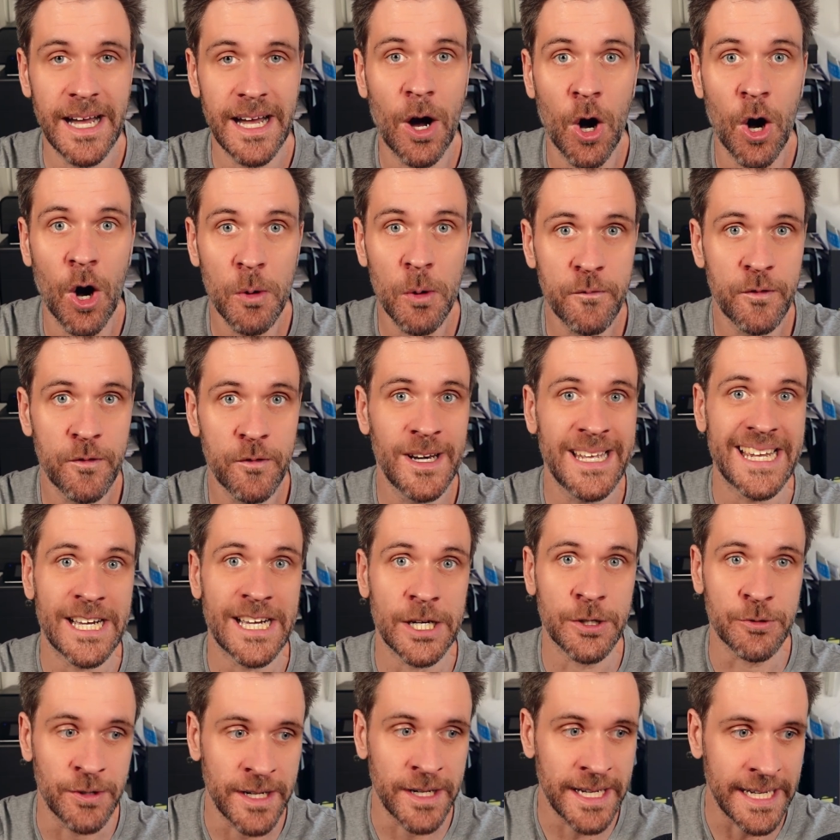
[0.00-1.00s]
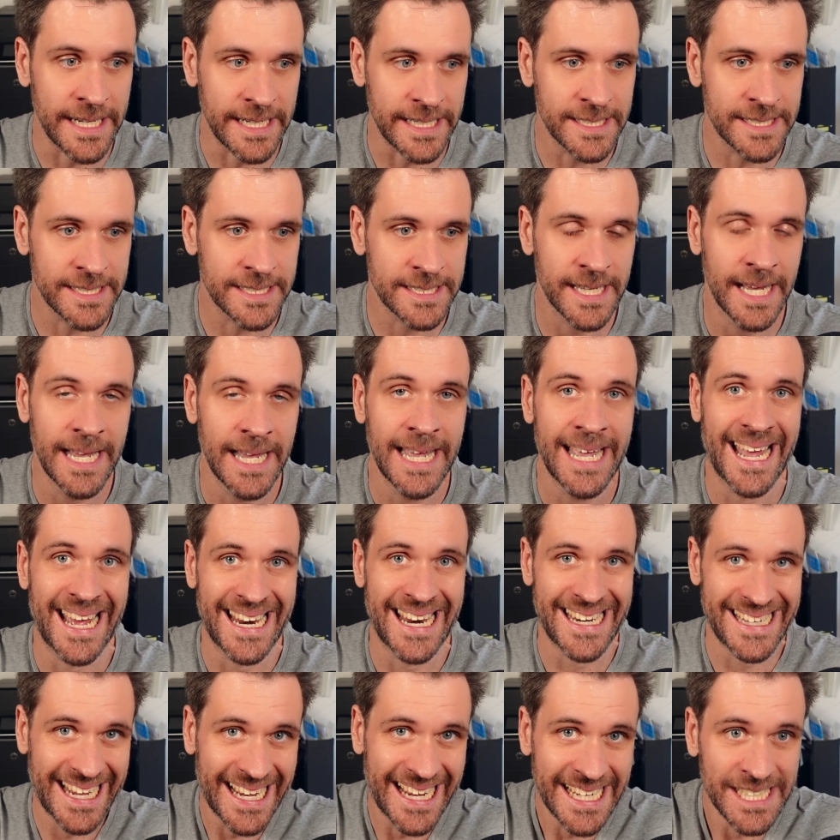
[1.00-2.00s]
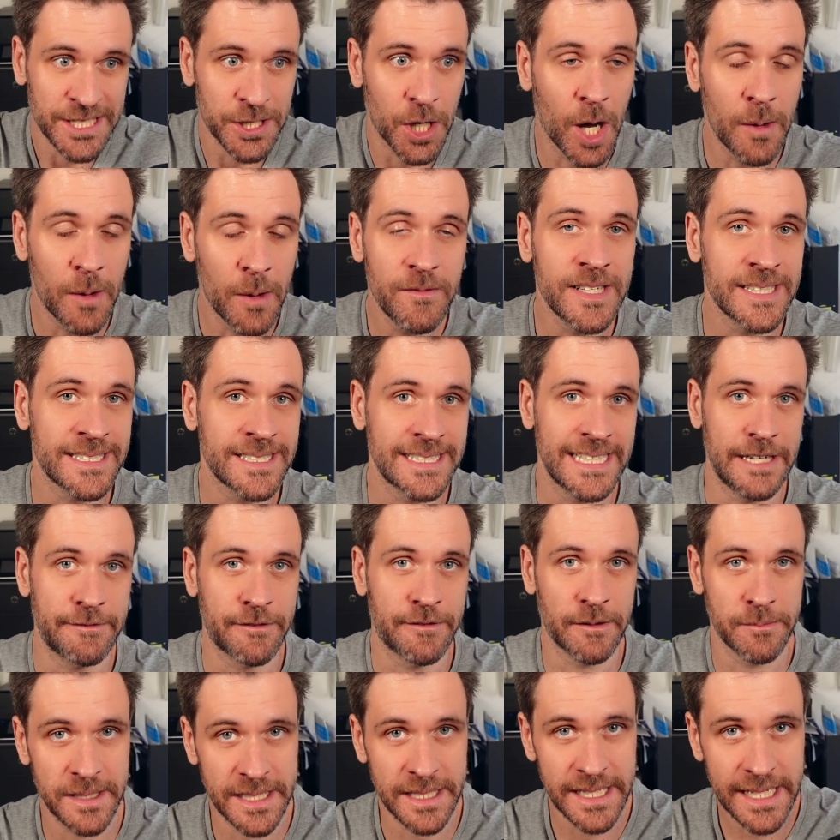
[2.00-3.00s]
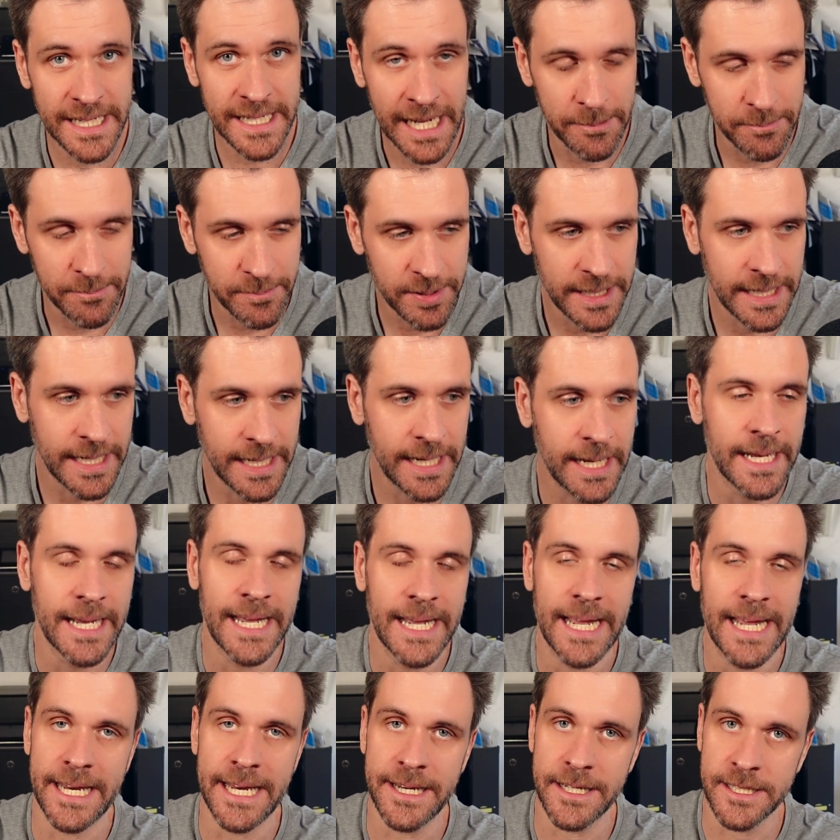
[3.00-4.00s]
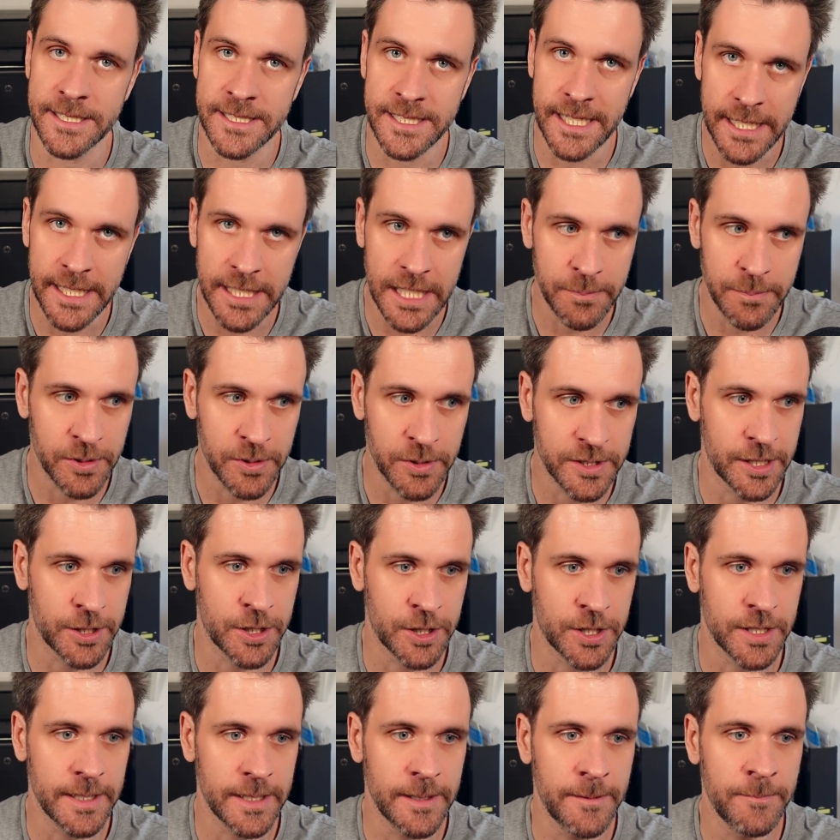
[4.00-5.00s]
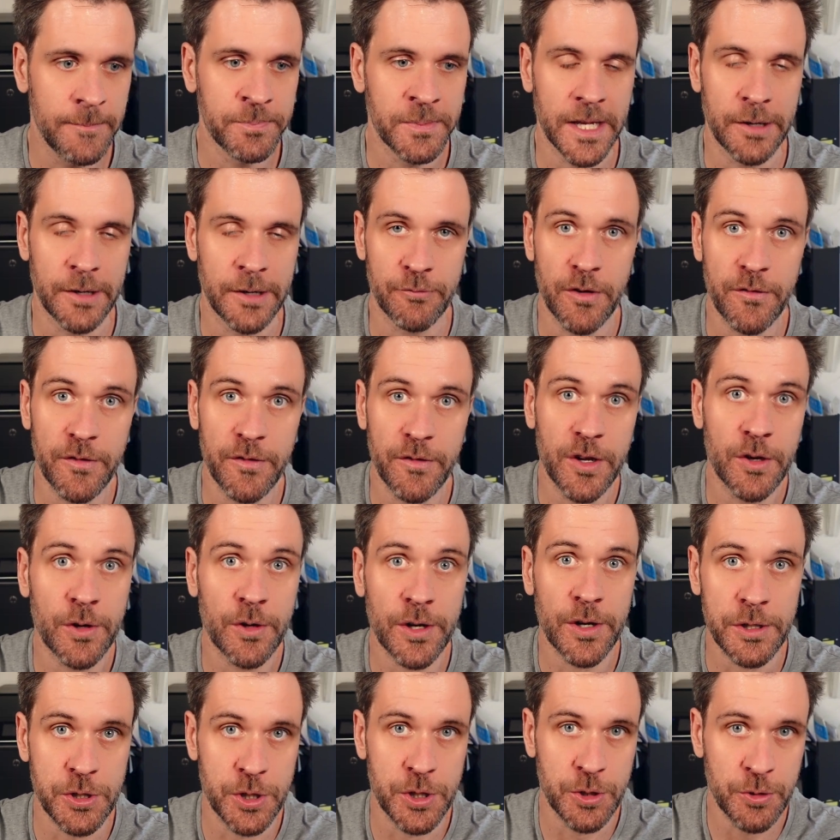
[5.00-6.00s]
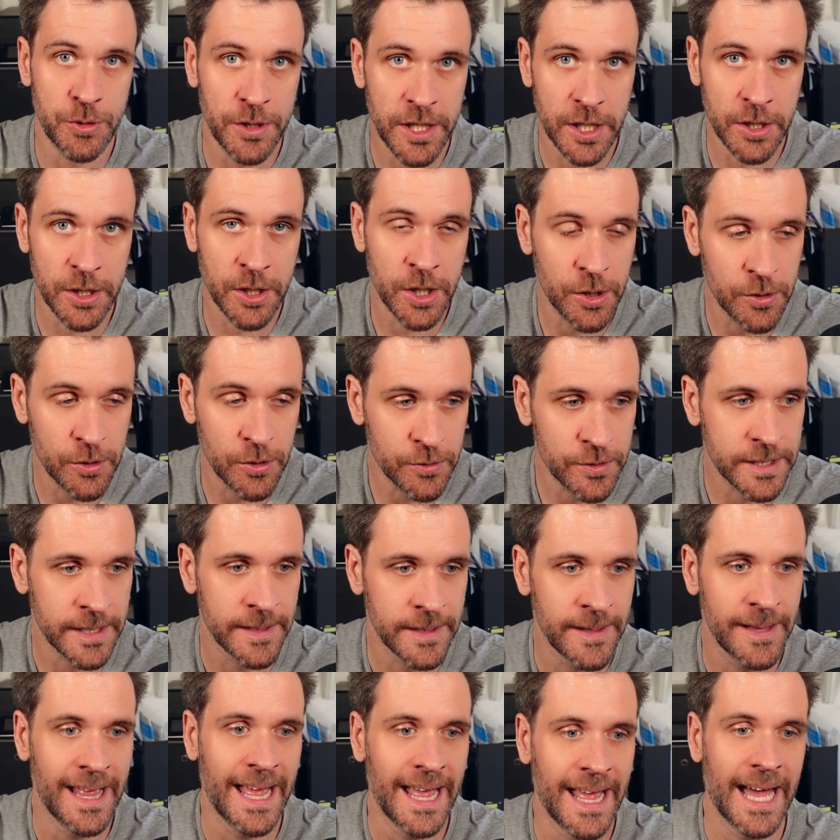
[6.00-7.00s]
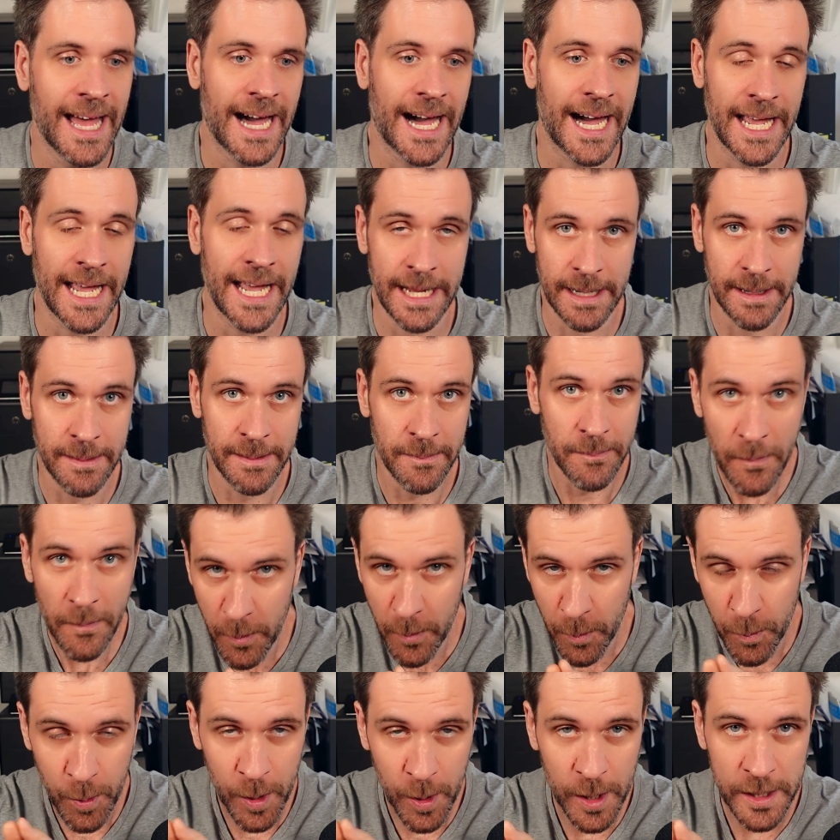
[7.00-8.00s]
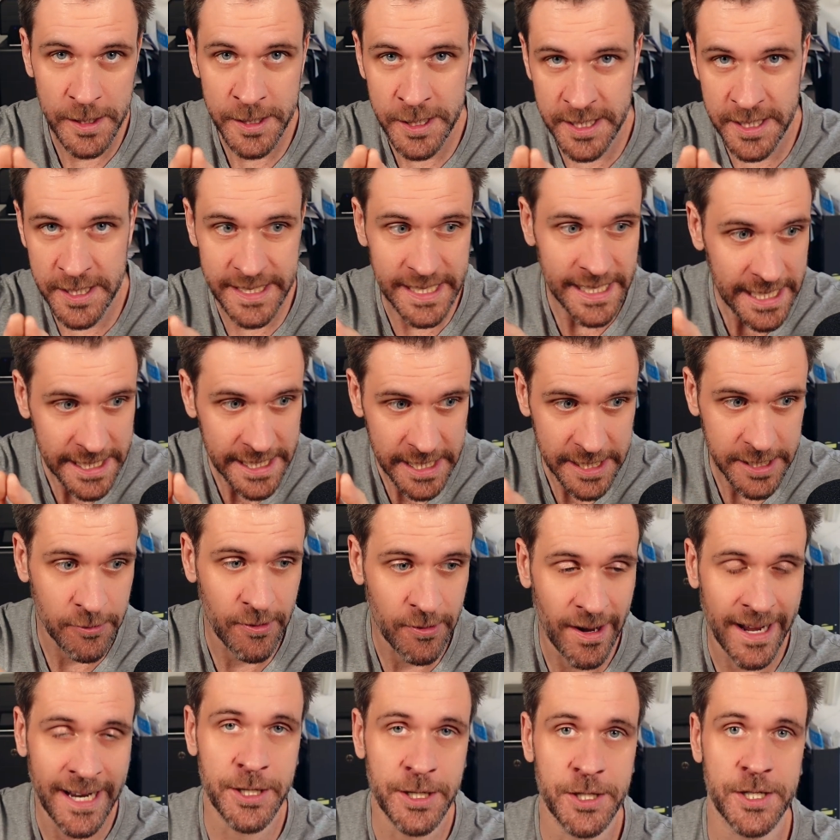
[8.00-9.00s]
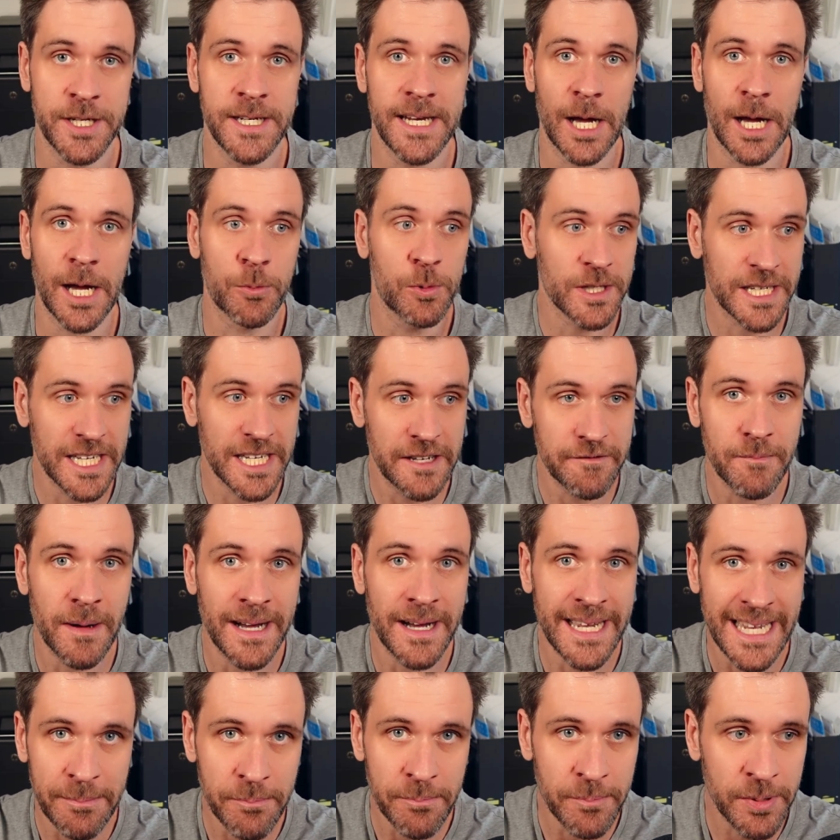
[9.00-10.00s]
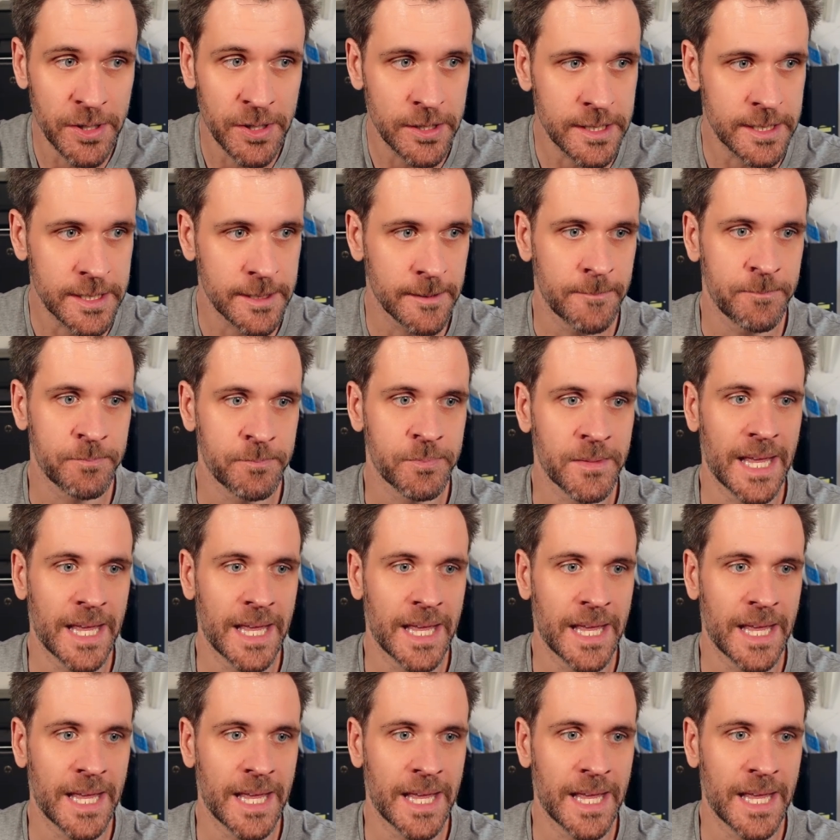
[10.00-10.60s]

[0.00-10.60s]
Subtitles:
hopefully agrees. And yes, obviously, if I'm in a company in a senior position reviewing junior code, I will steer the direction. I will give my input.